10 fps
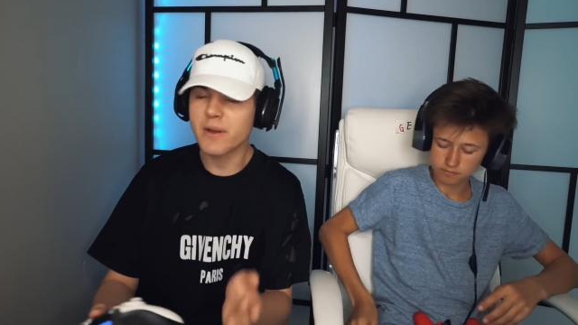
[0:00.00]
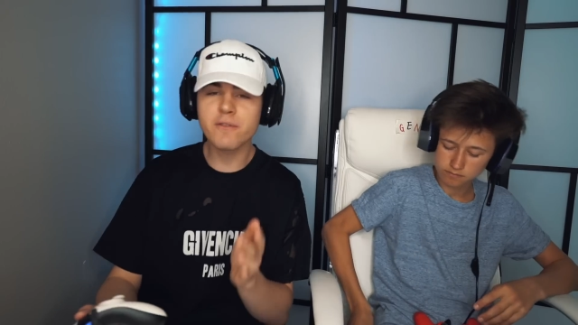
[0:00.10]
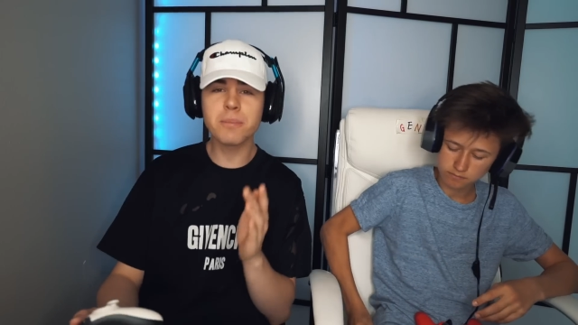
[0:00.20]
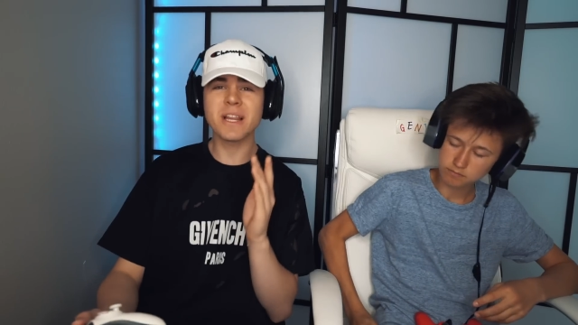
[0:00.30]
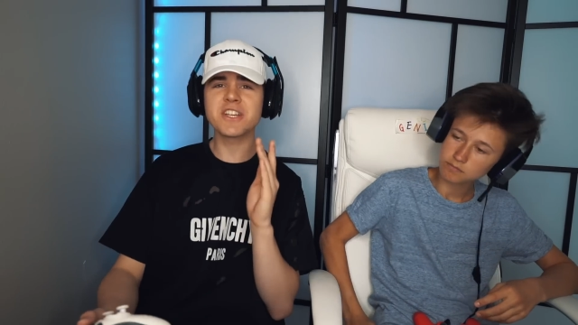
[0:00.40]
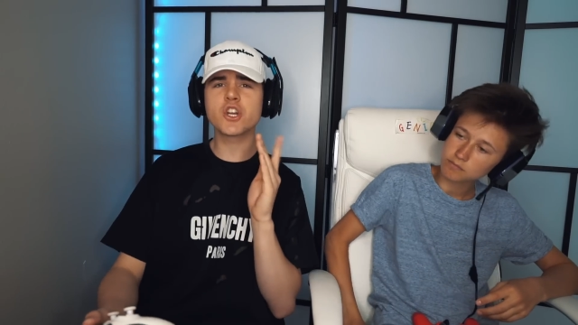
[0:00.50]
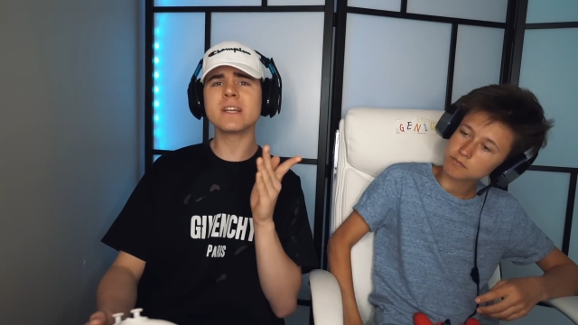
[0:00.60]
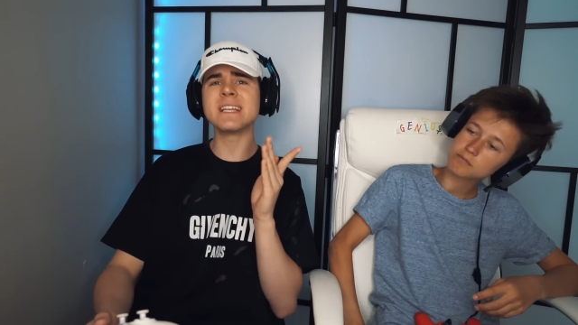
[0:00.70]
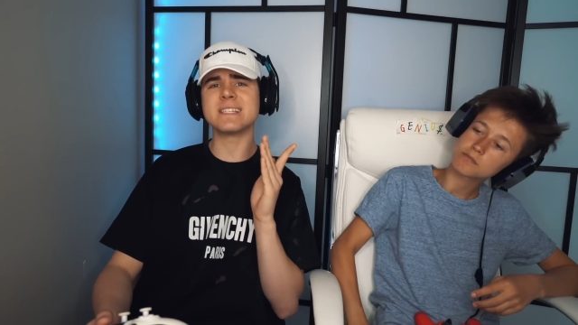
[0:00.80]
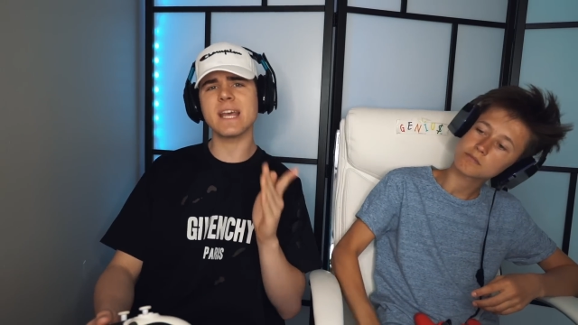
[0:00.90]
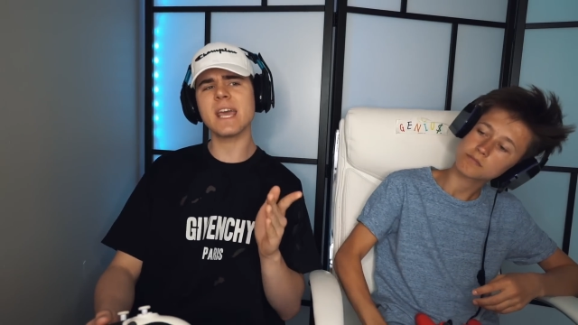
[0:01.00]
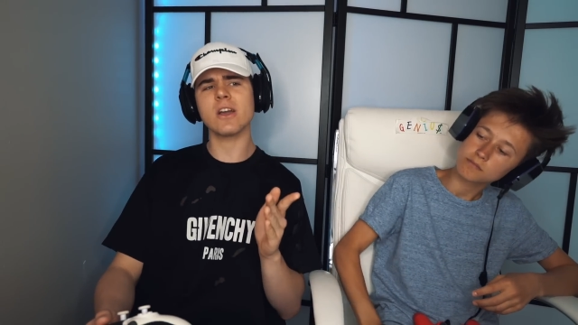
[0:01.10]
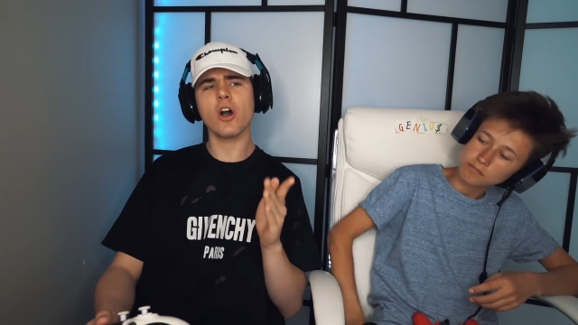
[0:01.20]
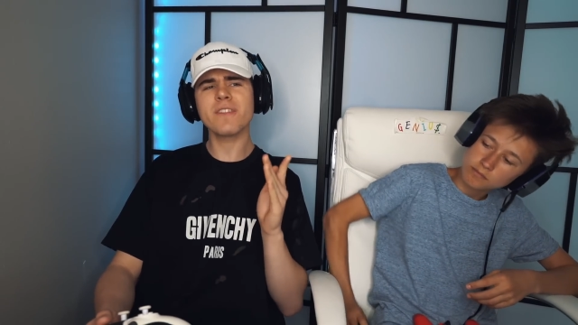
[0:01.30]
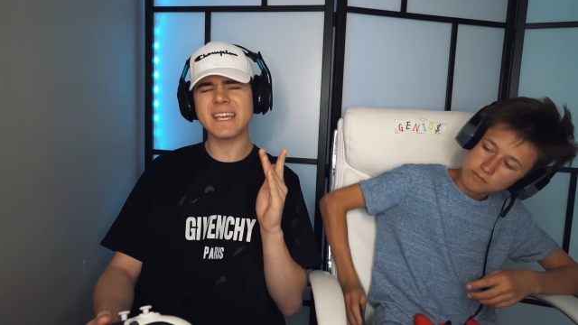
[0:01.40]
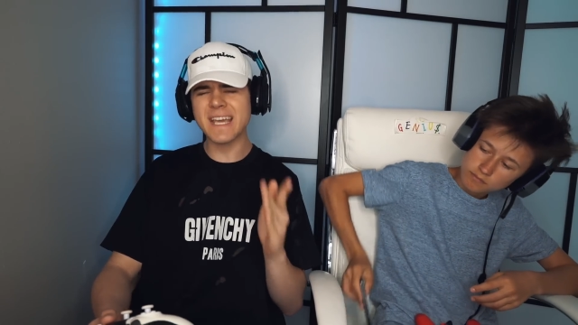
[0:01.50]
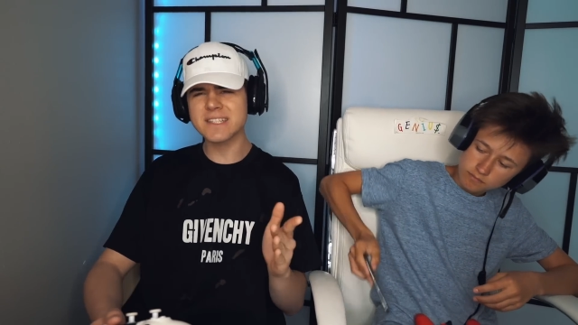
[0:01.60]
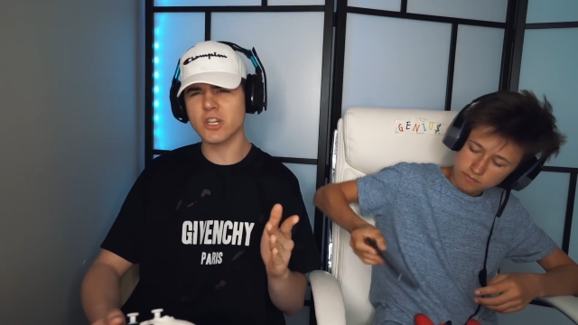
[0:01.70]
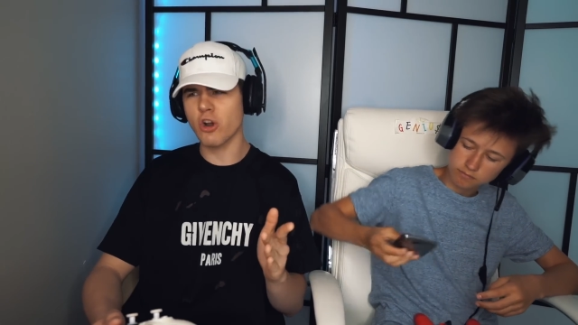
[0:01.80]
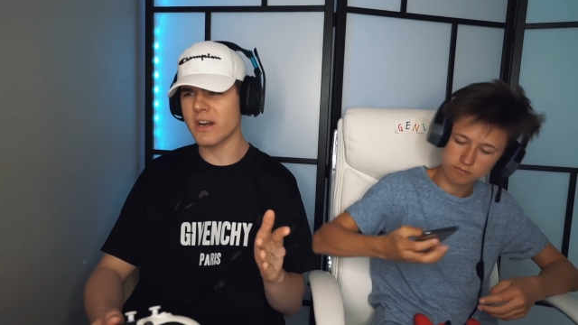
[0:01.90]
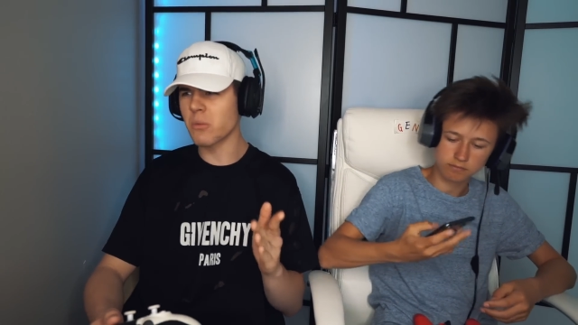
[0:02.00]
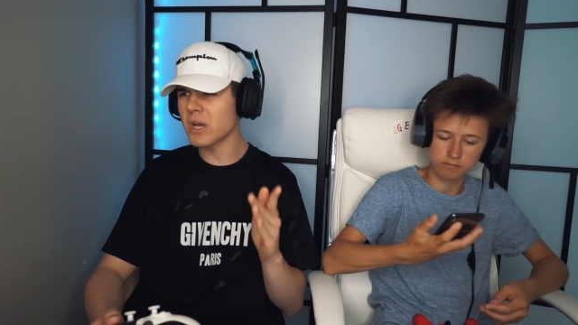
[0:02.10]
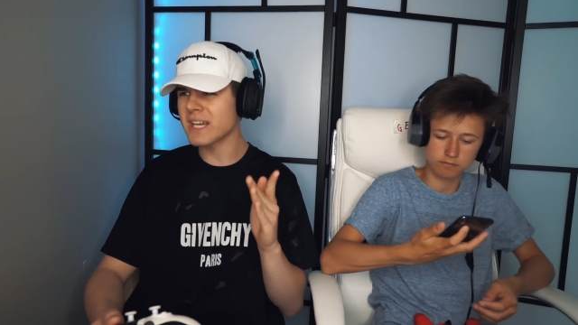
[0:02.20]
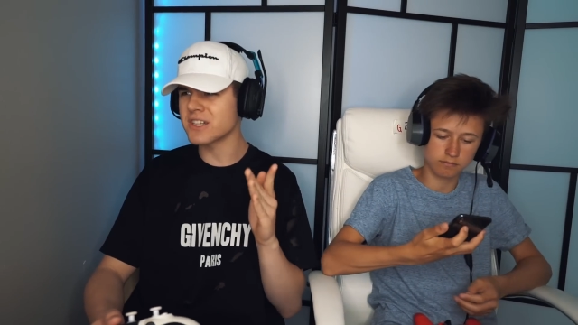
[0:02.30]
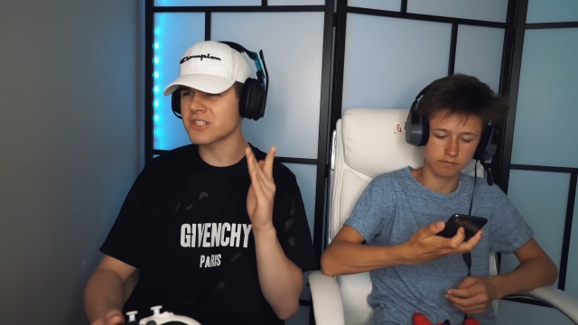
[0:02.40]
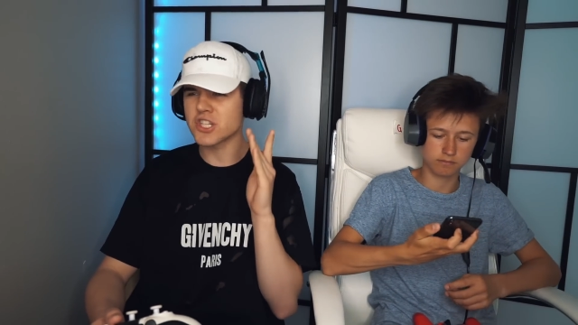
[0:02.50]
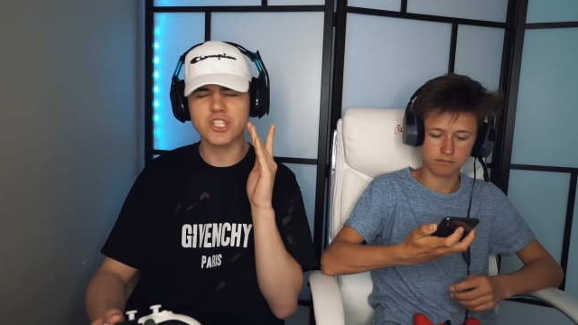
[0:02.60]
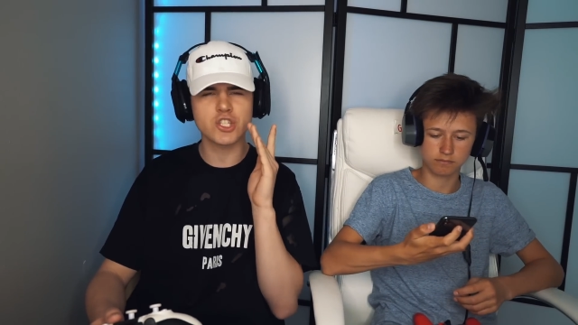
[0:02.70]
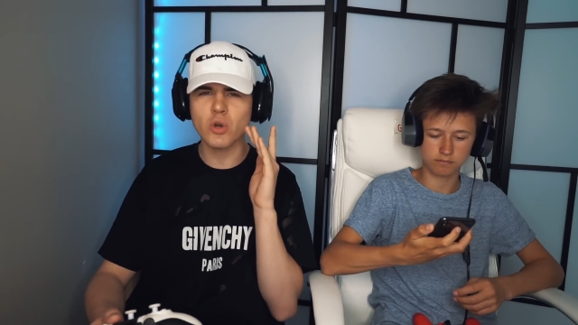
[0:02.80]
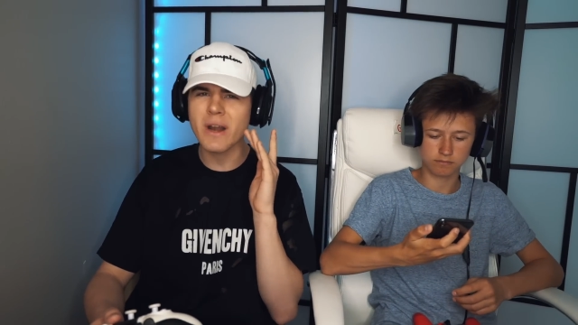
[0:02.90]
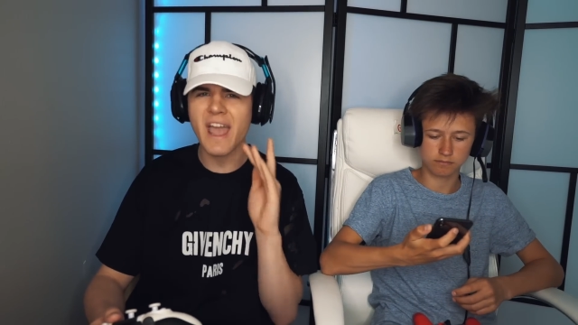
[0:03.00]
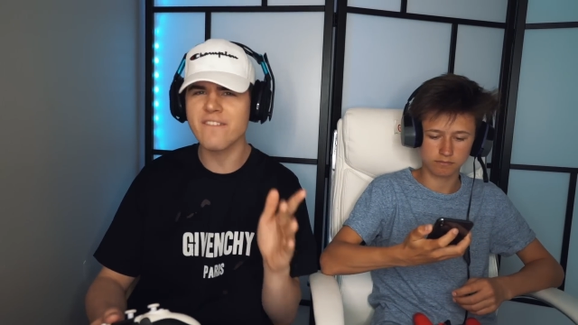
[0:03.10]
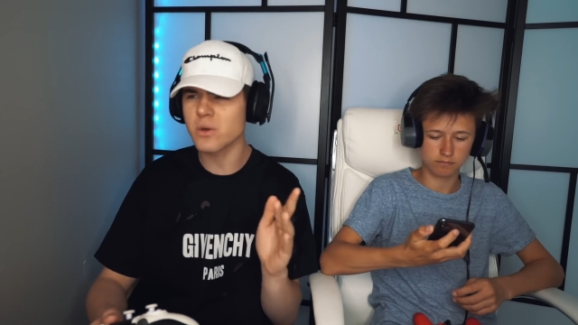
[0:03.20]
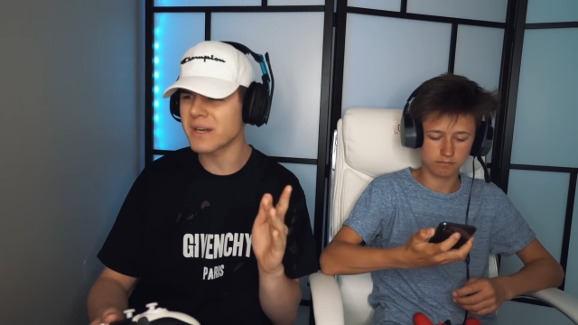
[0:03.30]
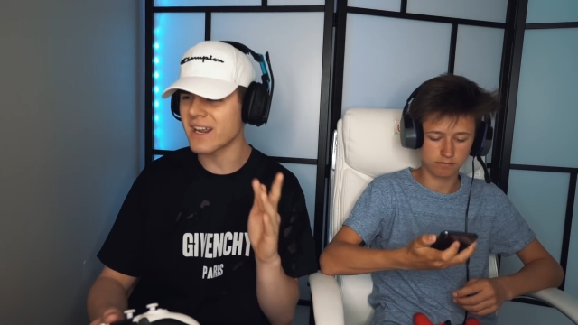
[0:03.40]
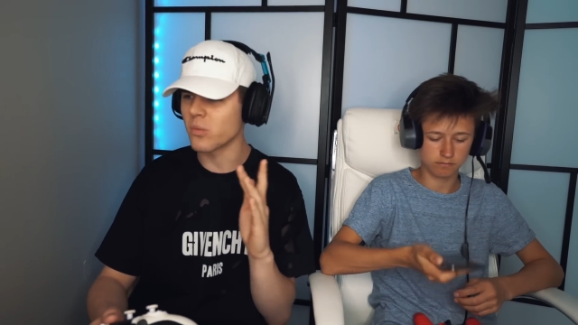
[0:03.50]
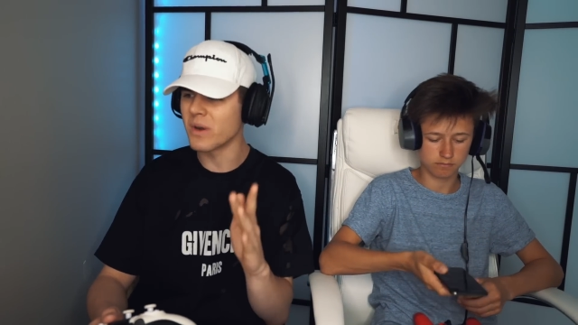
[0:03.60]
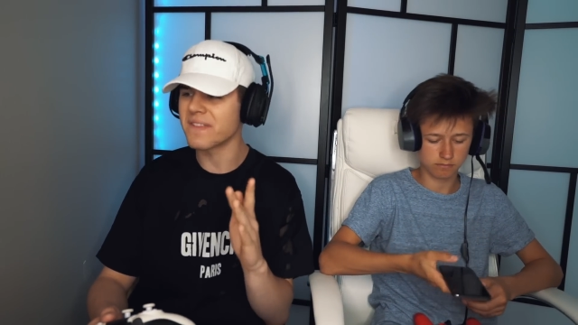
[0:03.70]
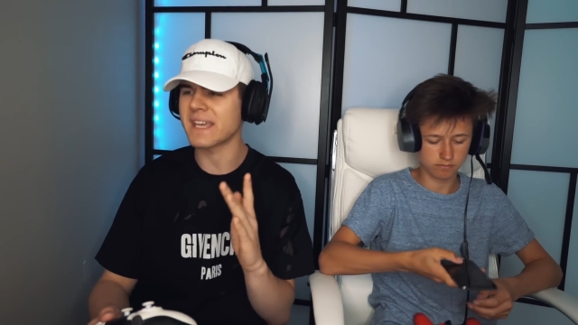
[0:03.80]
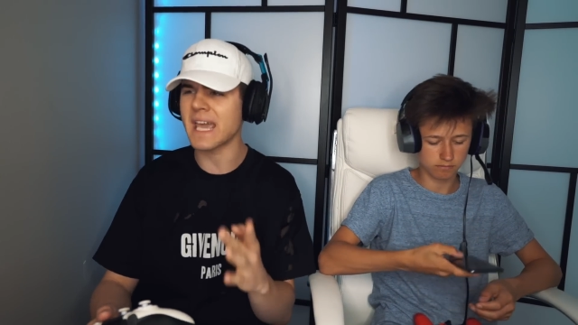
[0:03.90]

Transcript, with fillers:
Speaker 1: but if you play during the day, all the kids are on and we're gonna destroy everyone and win the